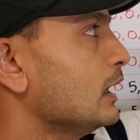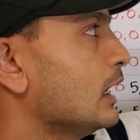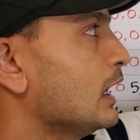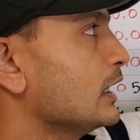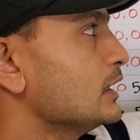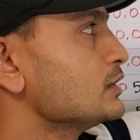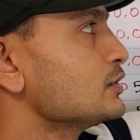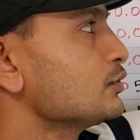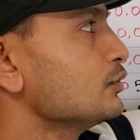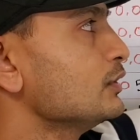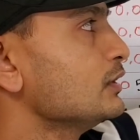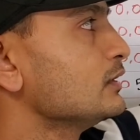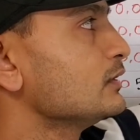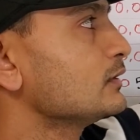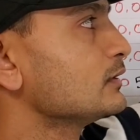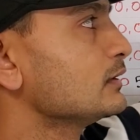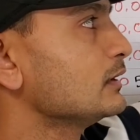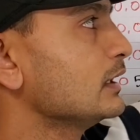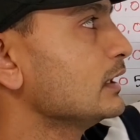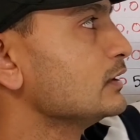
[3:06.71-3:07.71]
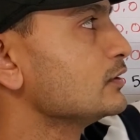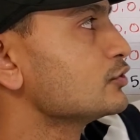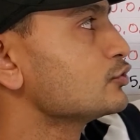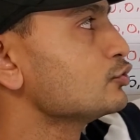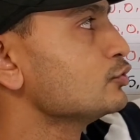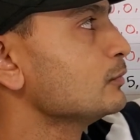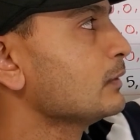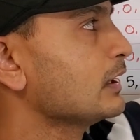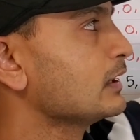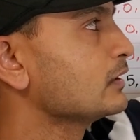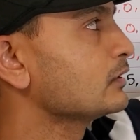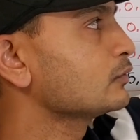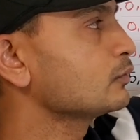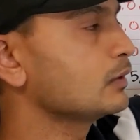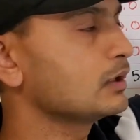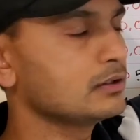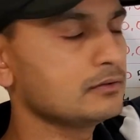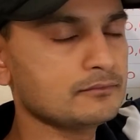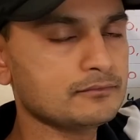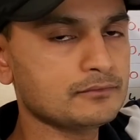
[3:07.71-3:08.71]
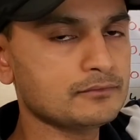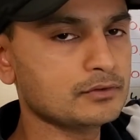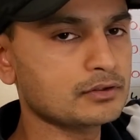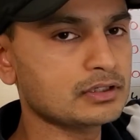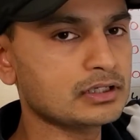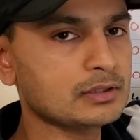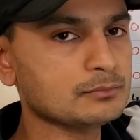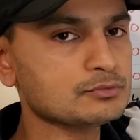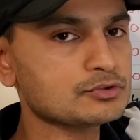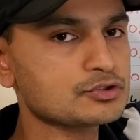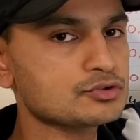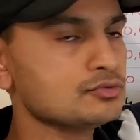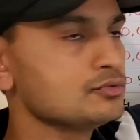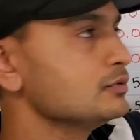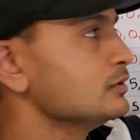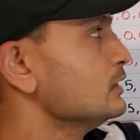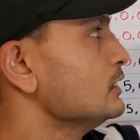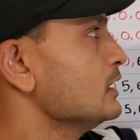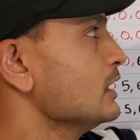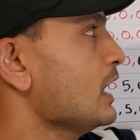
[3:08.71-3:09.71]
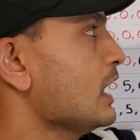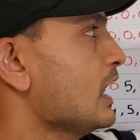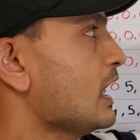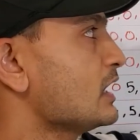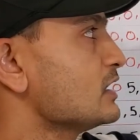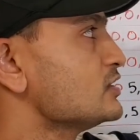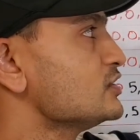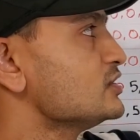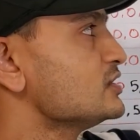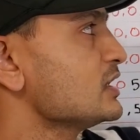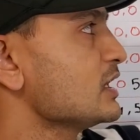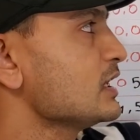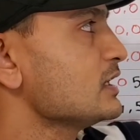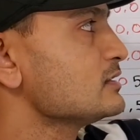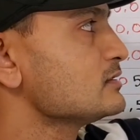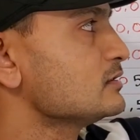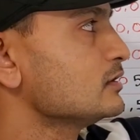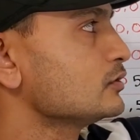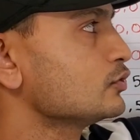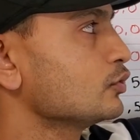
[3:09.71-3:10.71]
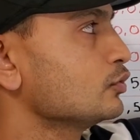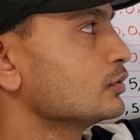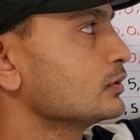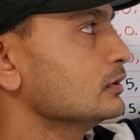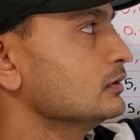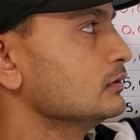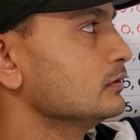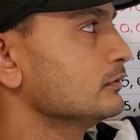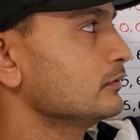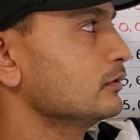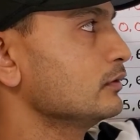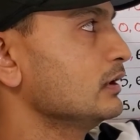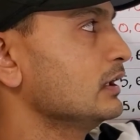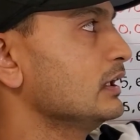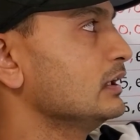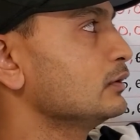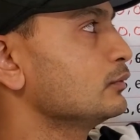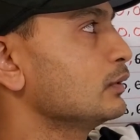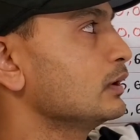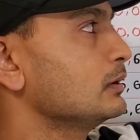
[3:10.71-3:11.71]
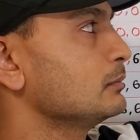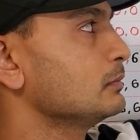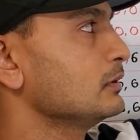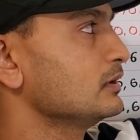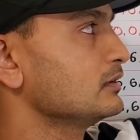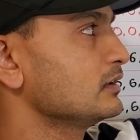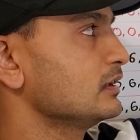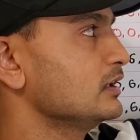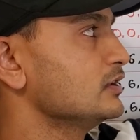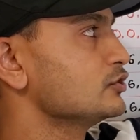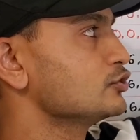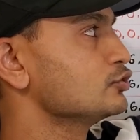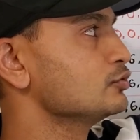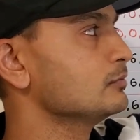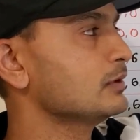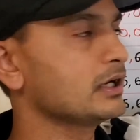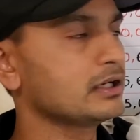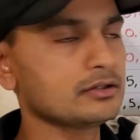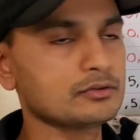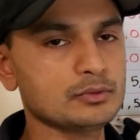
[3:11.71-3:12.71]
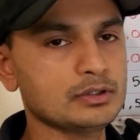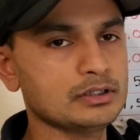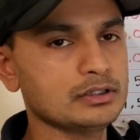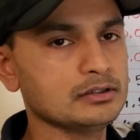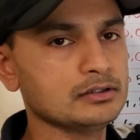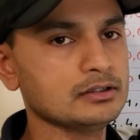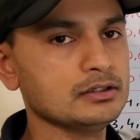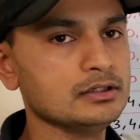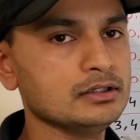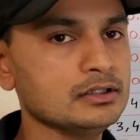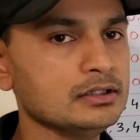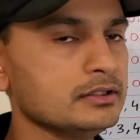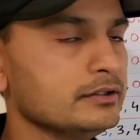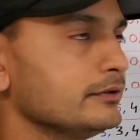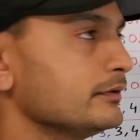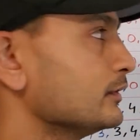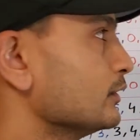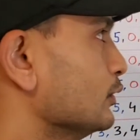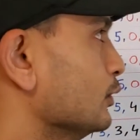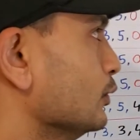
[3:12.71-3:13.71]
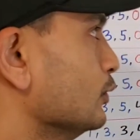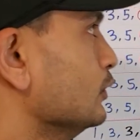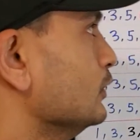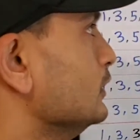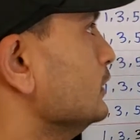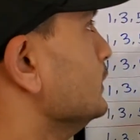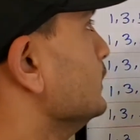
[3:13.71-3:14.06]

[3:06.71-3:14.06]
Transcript: I2 is length 2 minus 1 for nums2, and j is the total. So length 1 plus length 2 minus 1. So